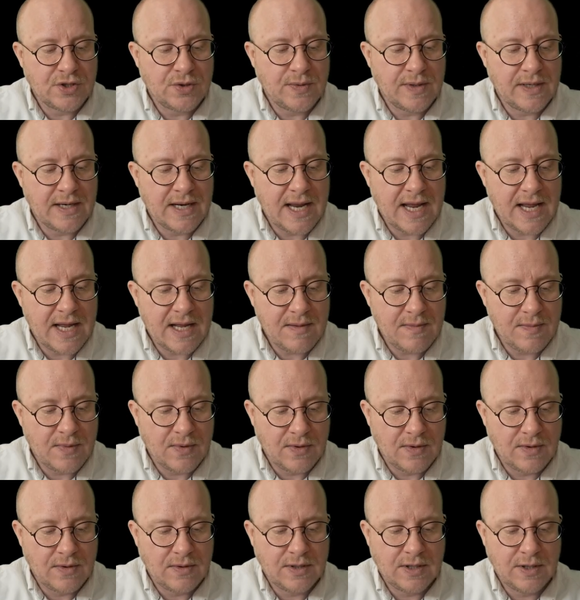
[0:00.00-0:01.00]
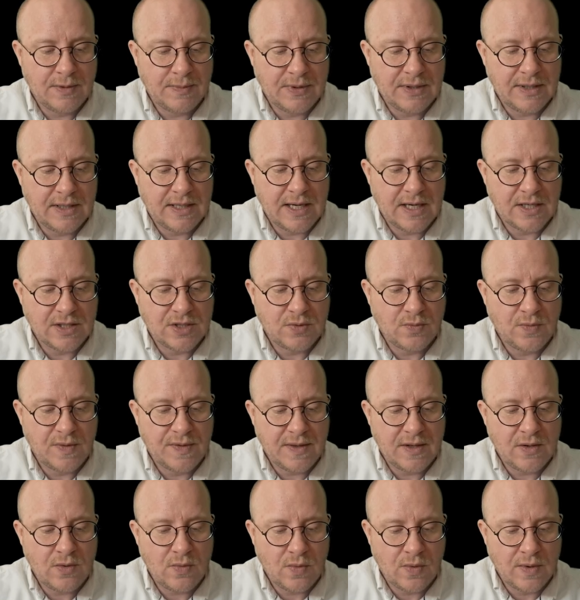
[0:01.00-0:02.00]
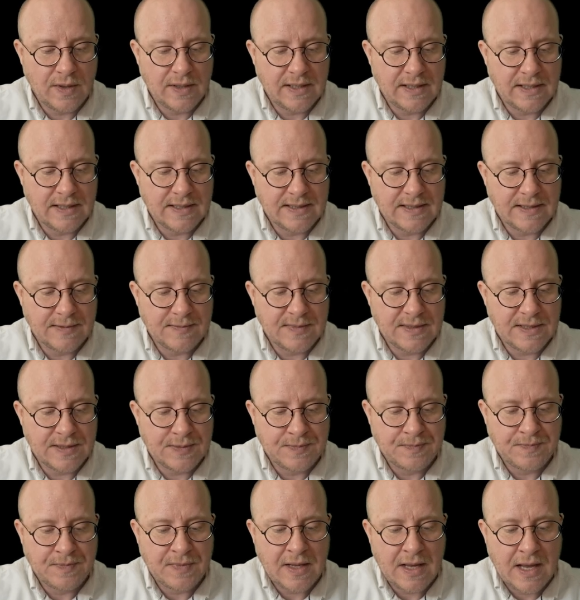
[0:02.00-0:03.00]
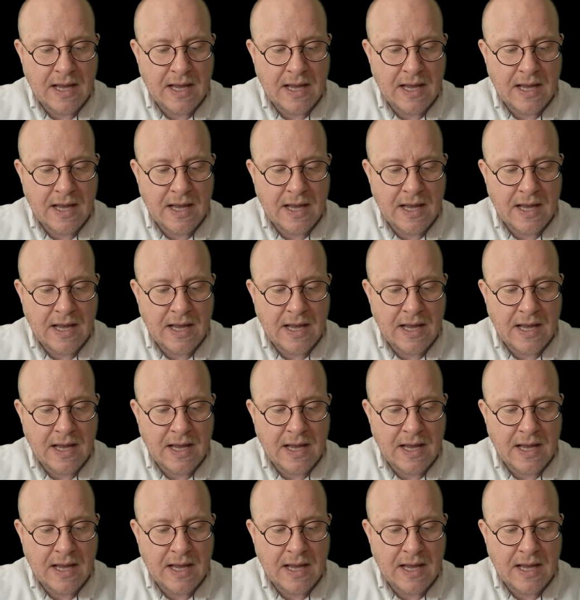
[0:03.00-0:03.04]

to enable communication within organisms